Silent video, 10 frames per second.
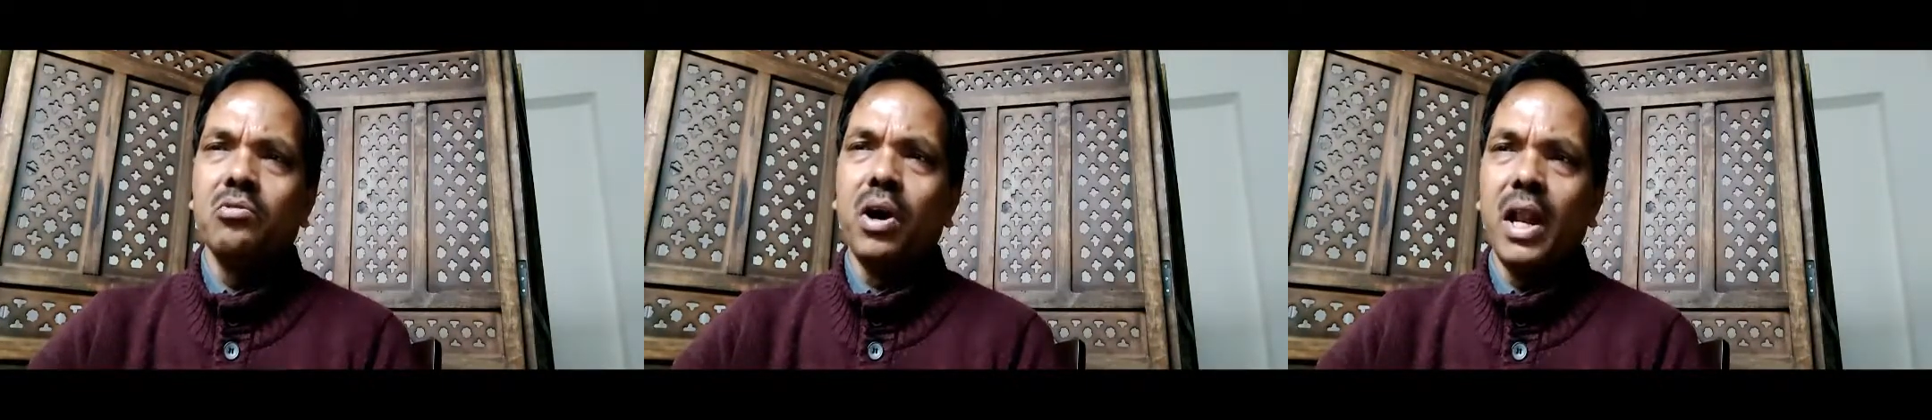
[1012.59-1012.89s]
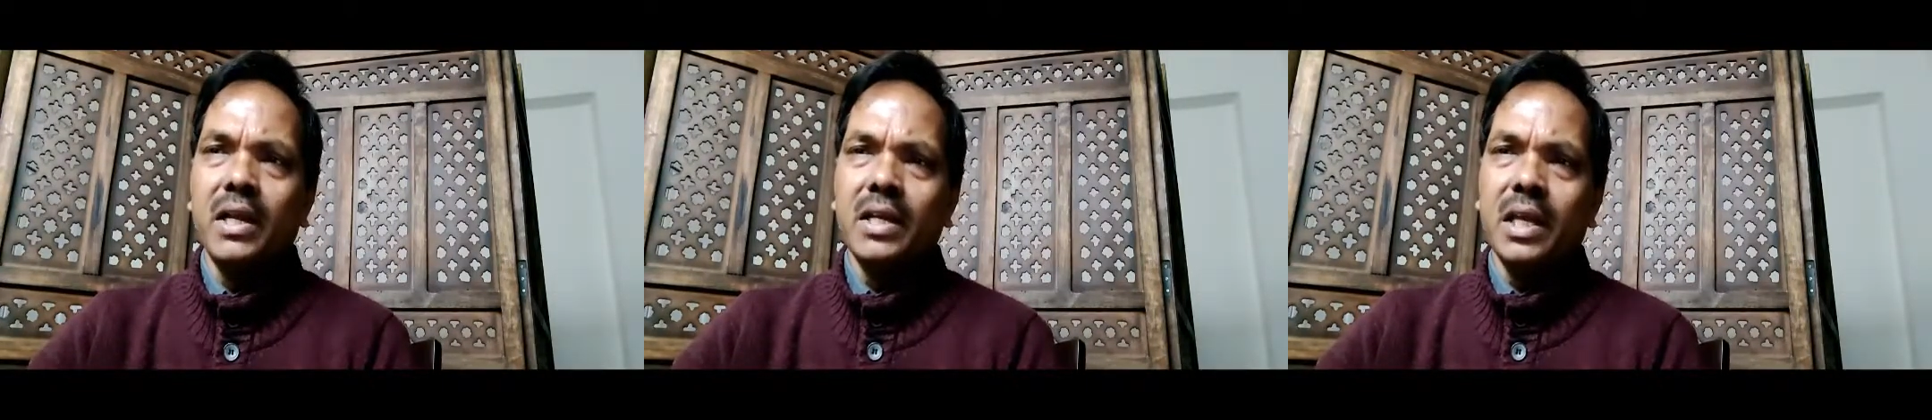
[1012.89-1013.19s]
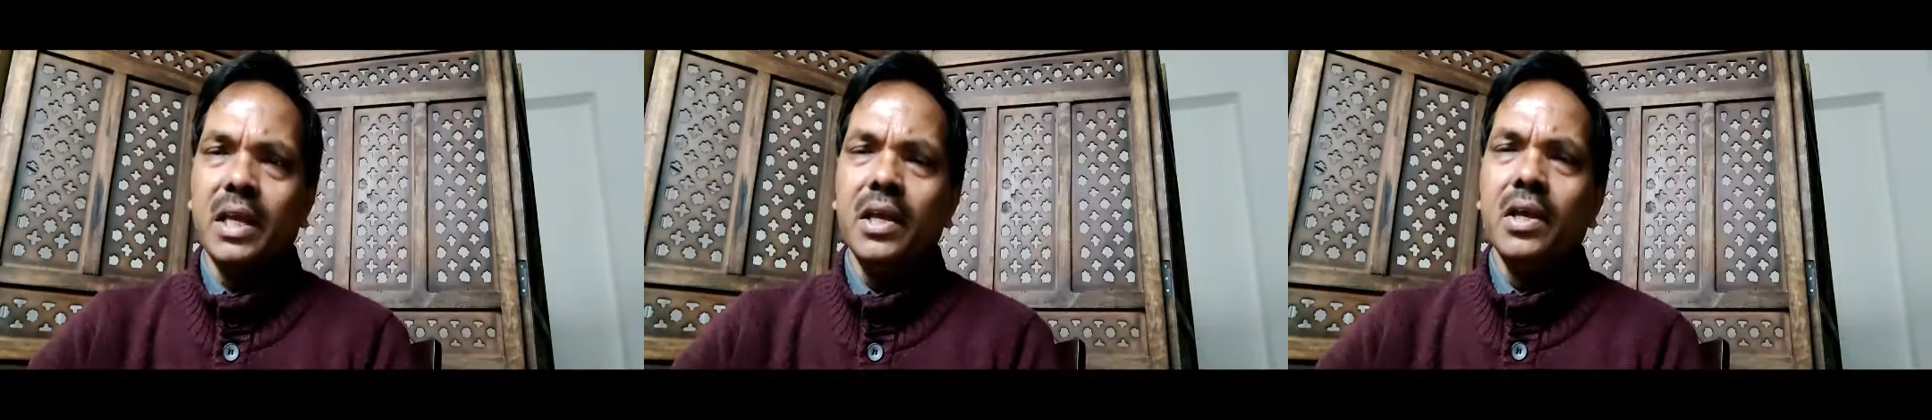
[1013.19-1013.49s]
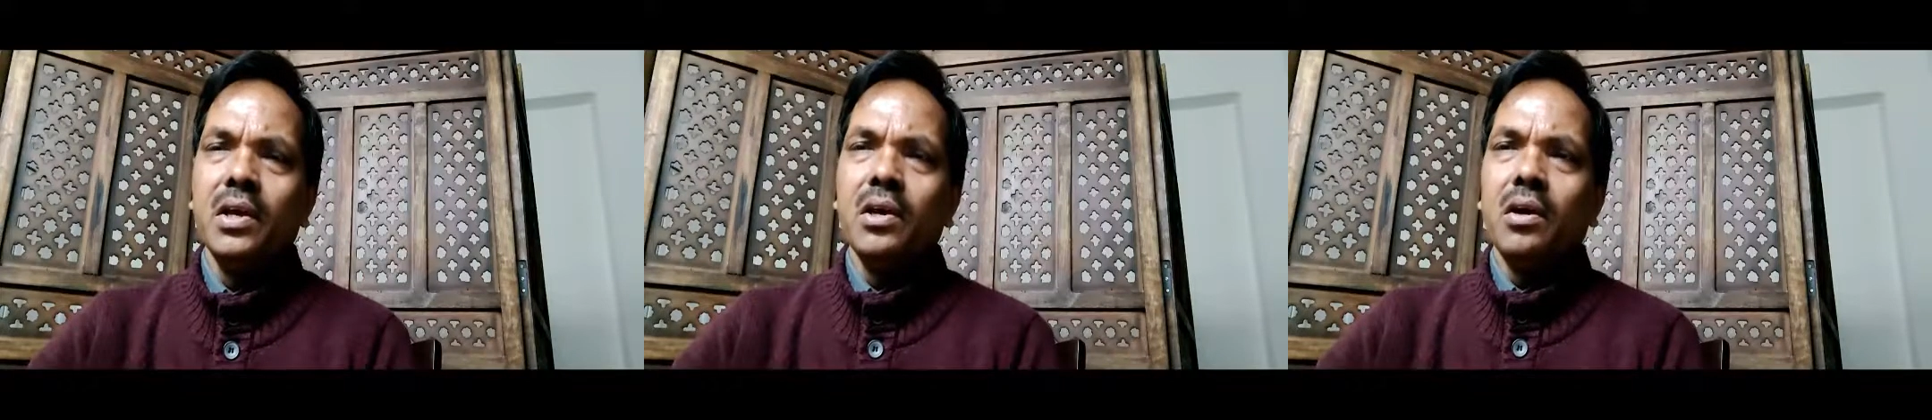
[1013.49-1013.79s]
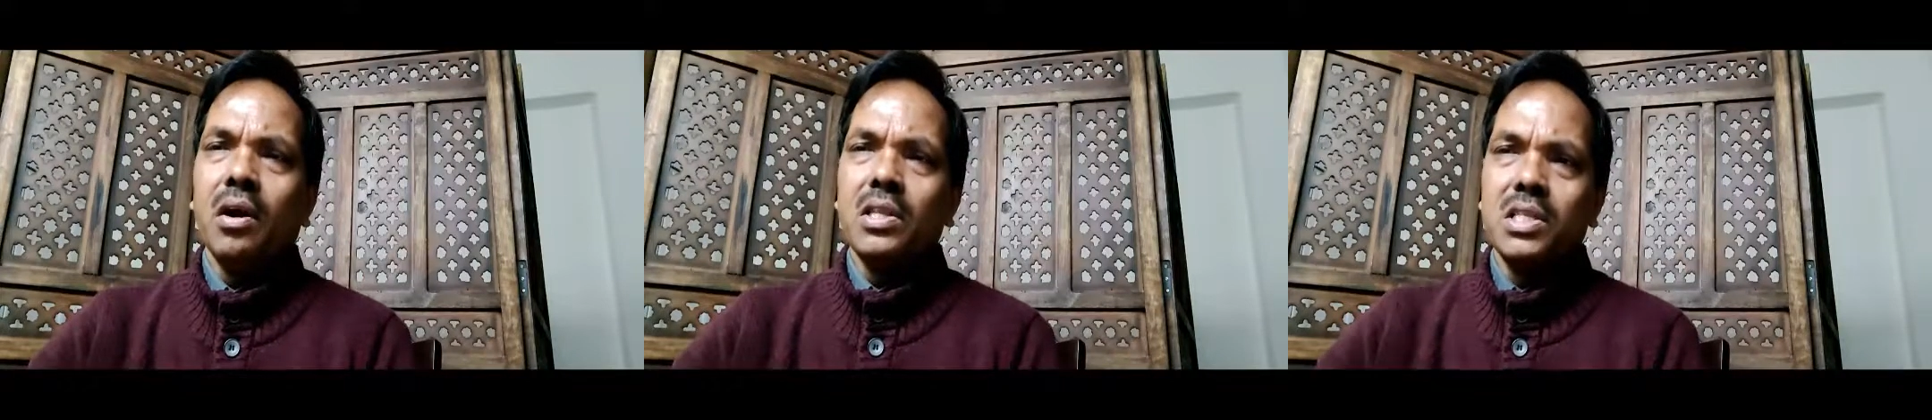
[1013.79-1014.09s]
voluntary
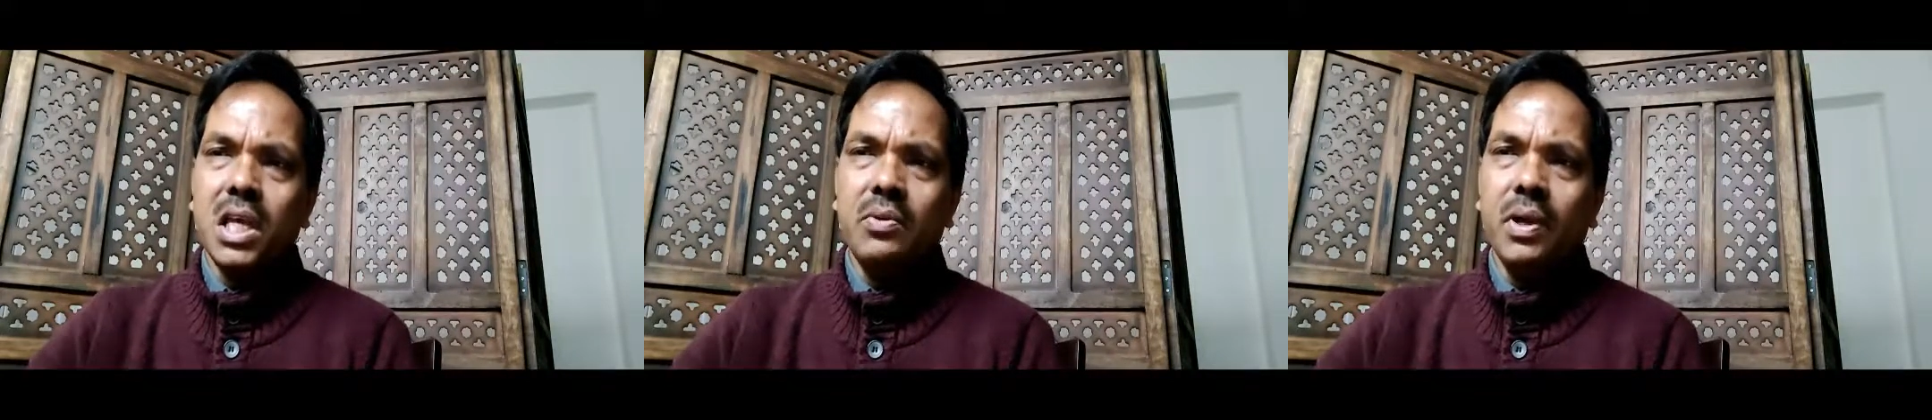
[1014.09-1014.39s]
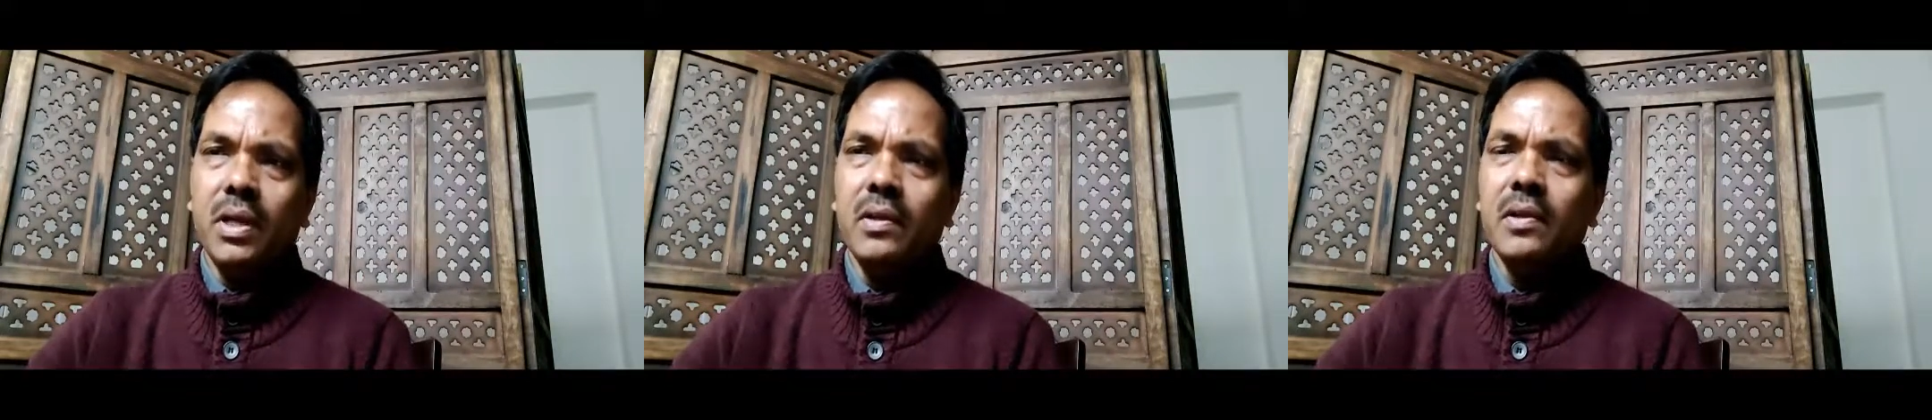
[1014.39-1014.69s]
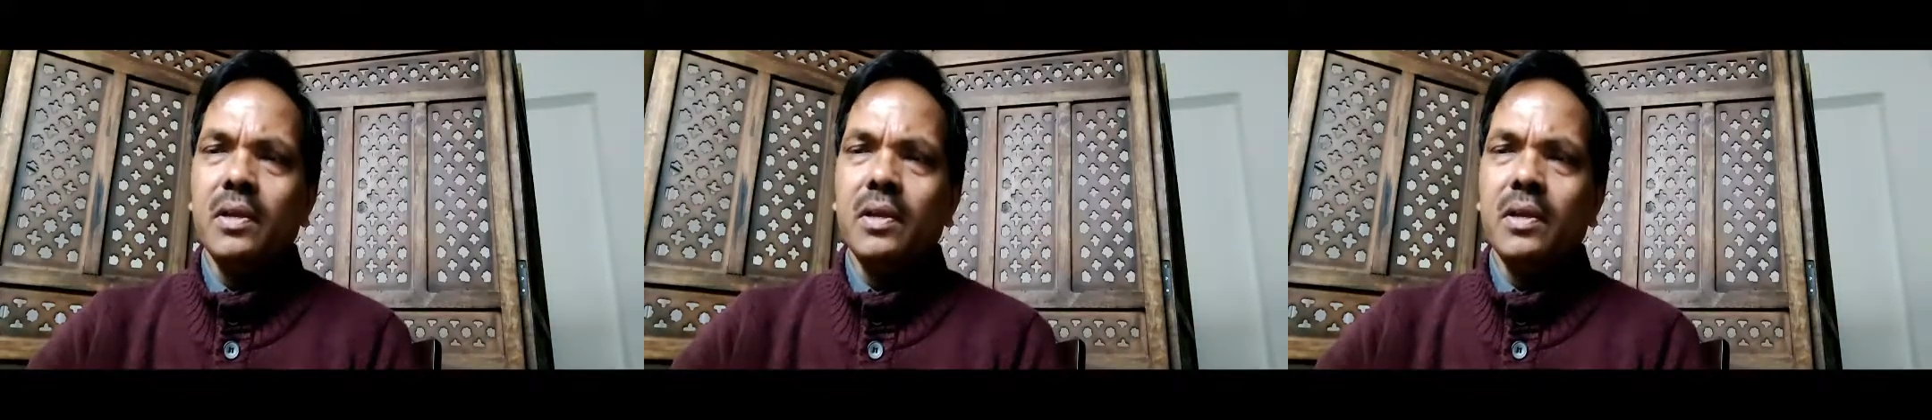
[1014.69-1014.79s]
or genuine,